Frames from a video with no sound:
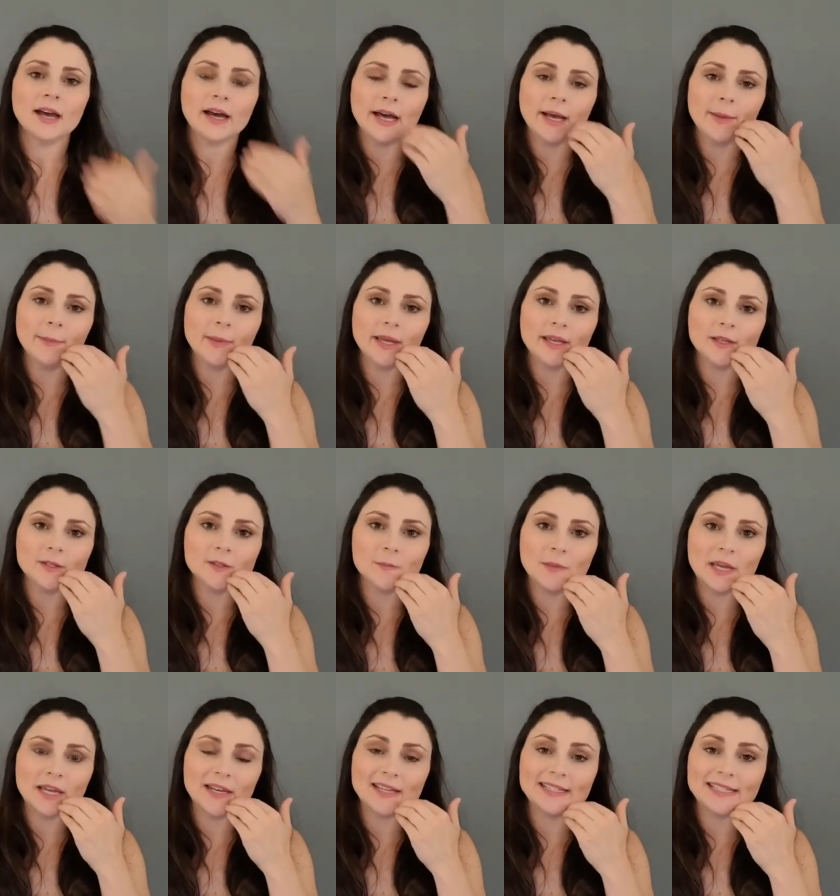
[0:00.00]
It's
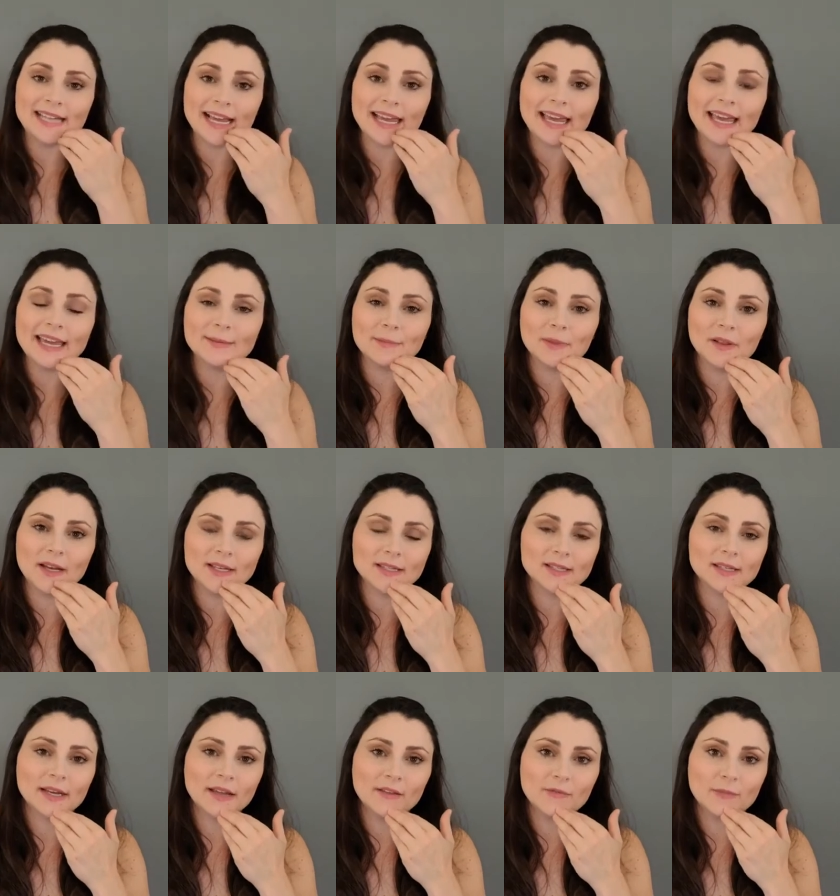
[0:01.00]
been a decade plus
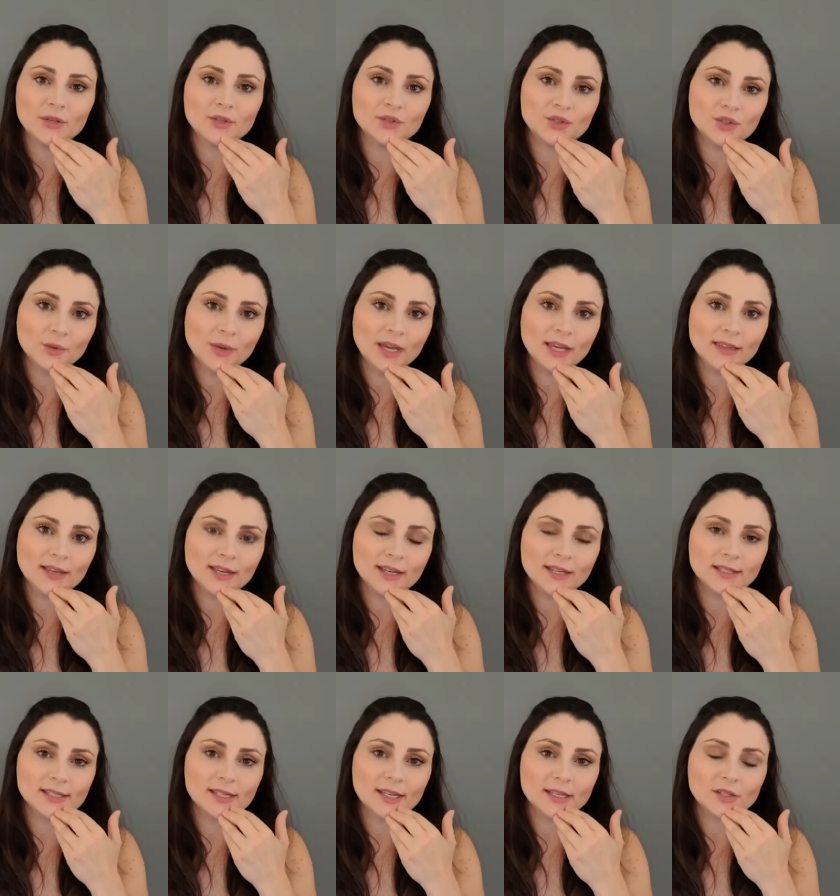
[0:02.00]
that I've been doing
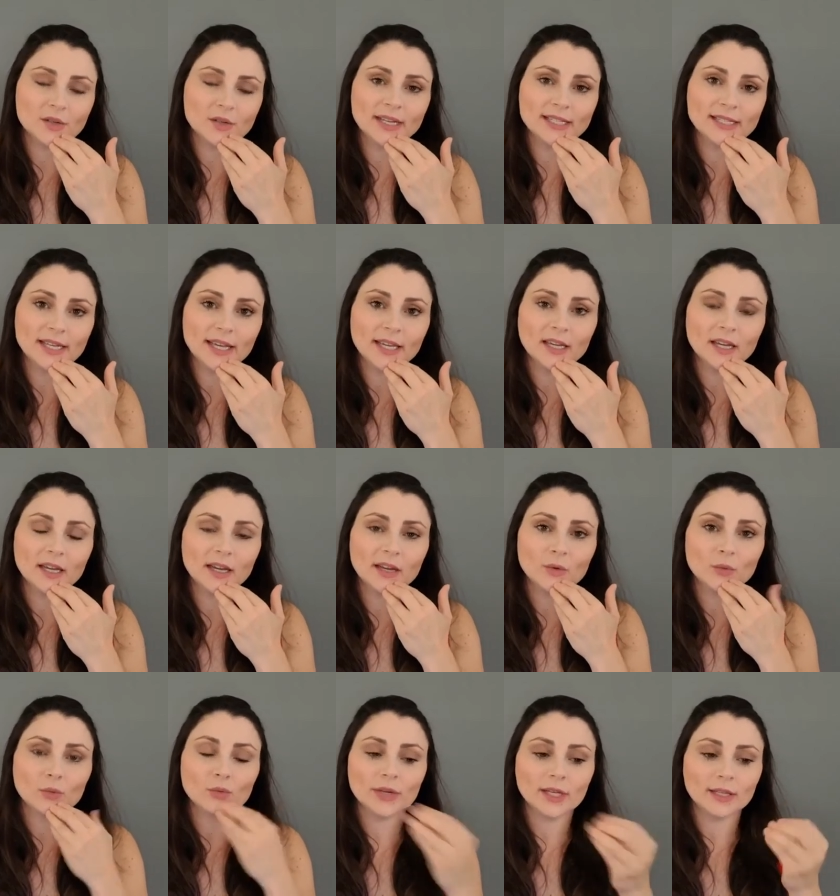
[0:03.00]
this. And so I take it
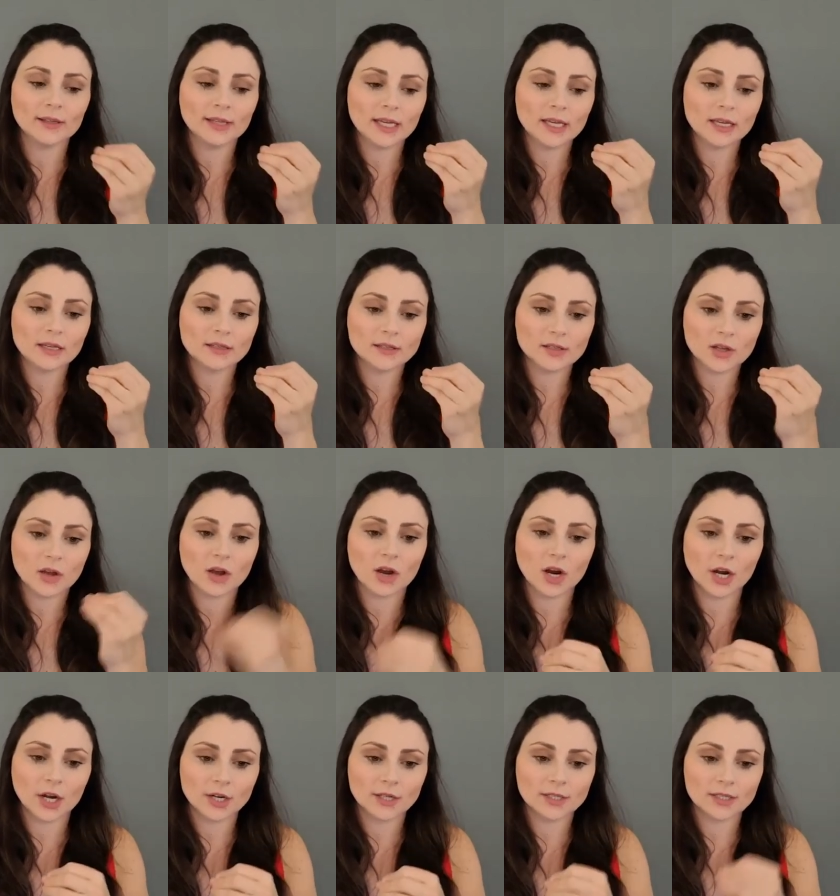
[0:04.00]
really to
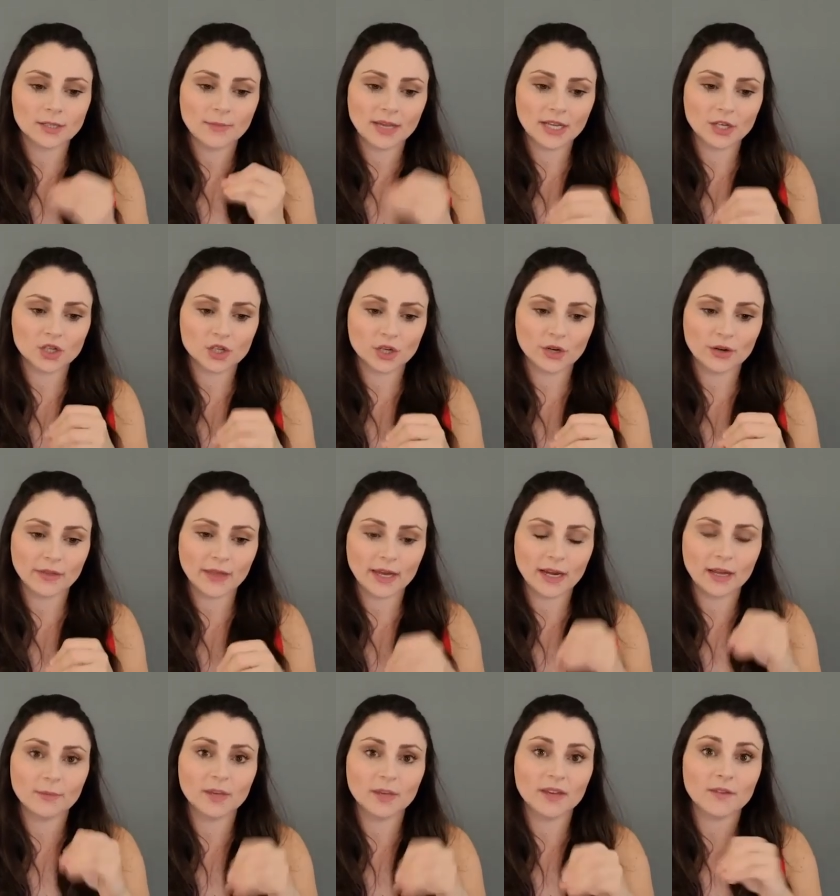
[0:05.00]
heart to make sure that
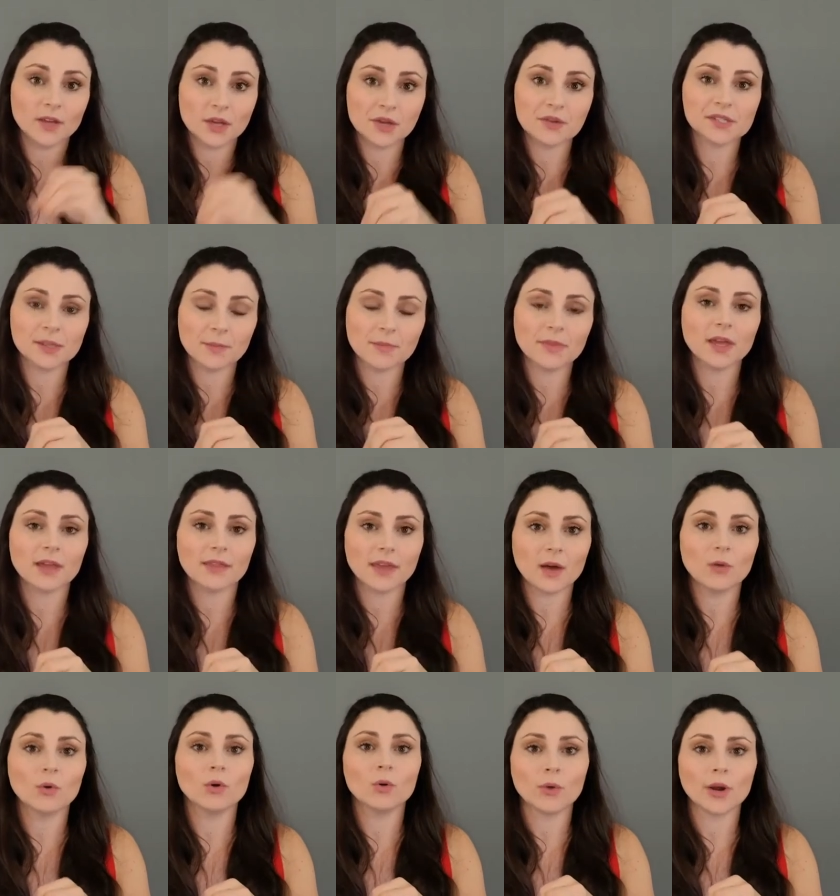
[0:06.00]
I'm giving you something
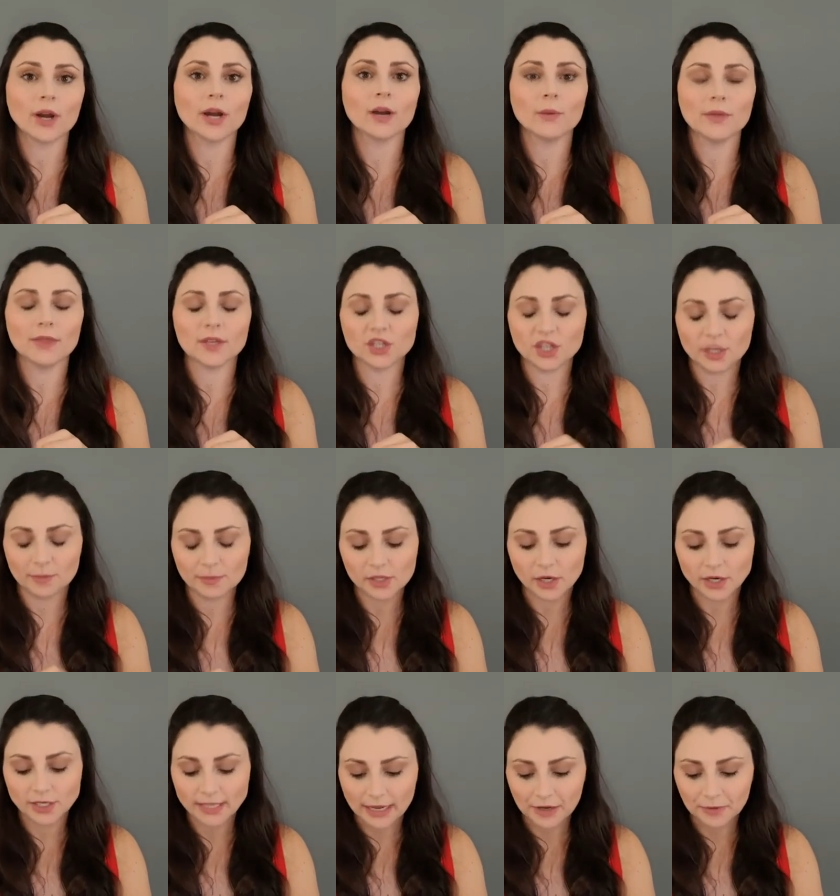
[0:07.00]
that will work when the chips
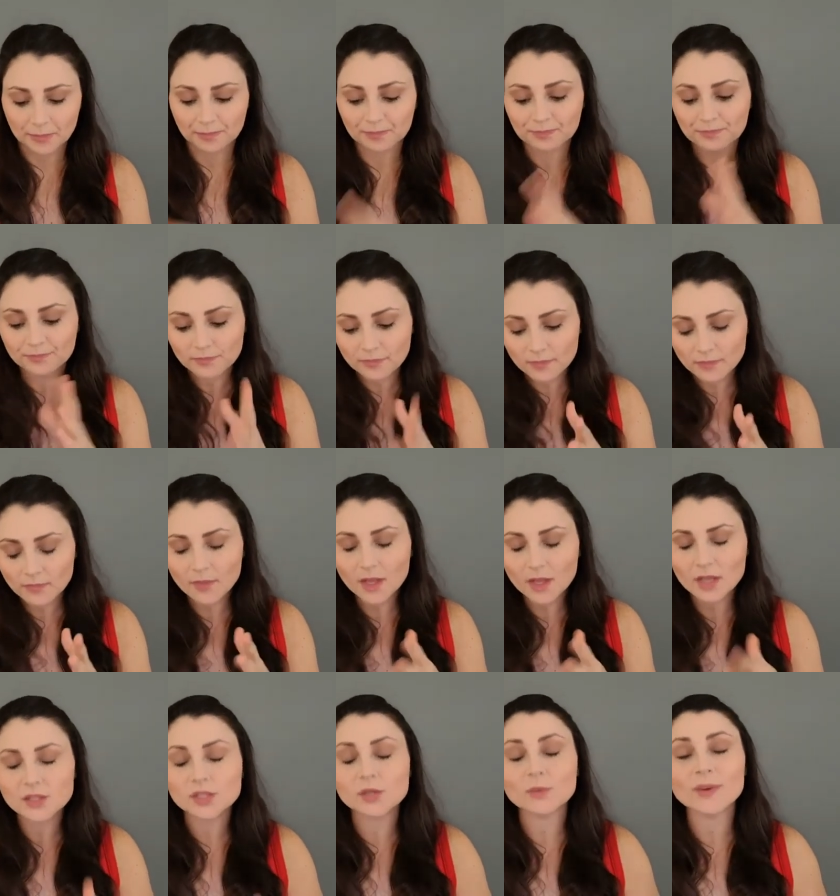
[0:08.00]
are down.
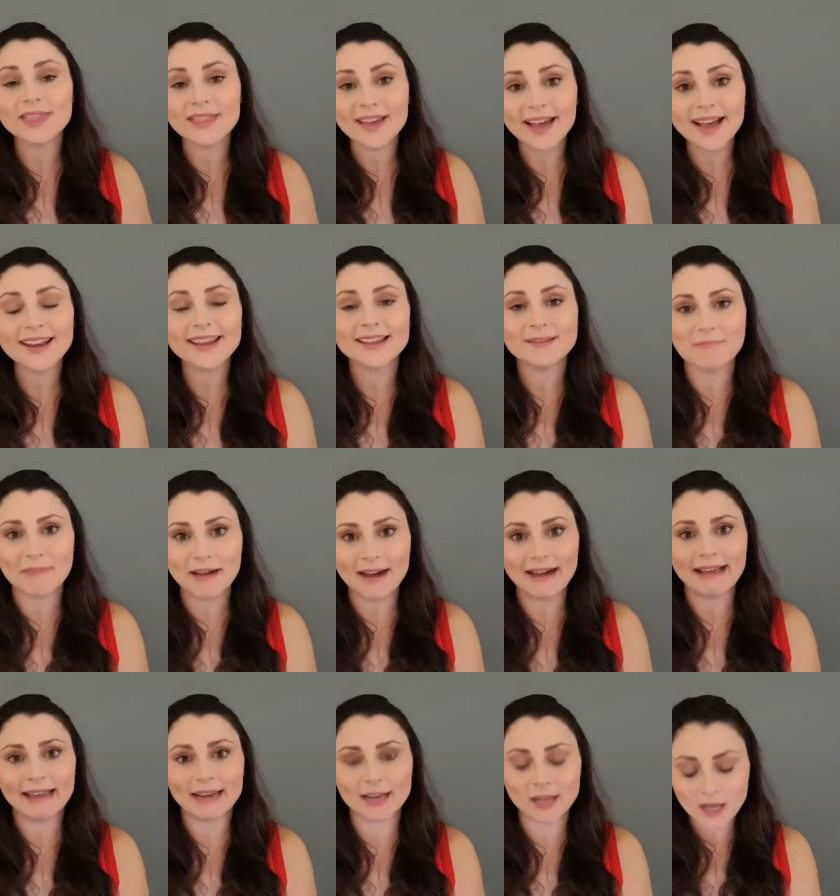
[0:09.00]
So with that in
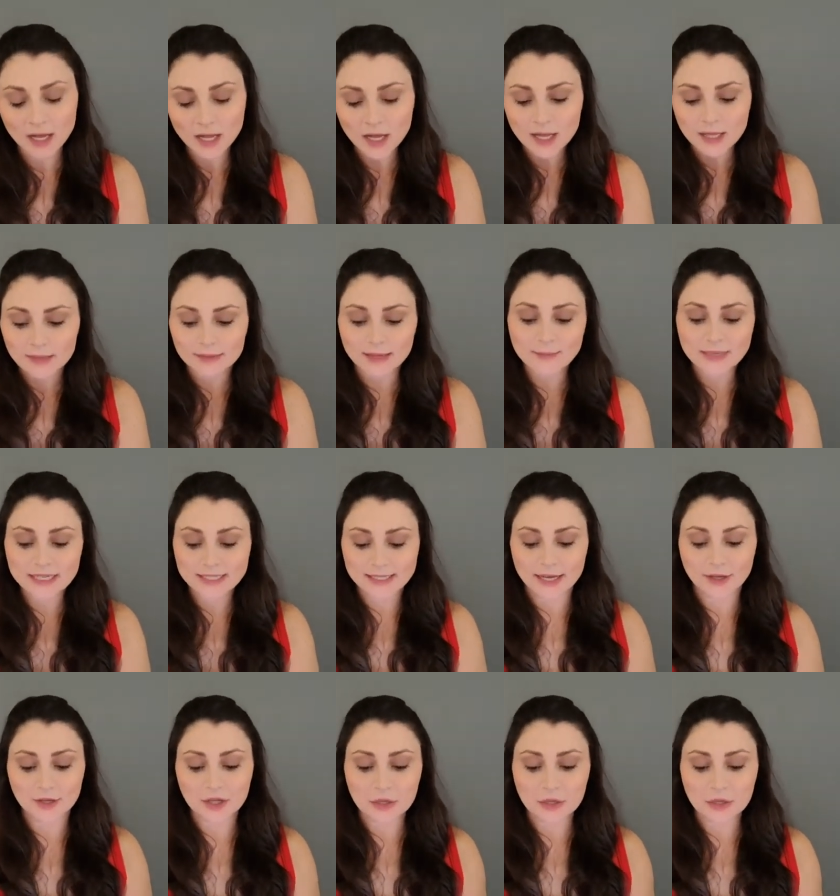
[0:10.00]
mind, let me tell you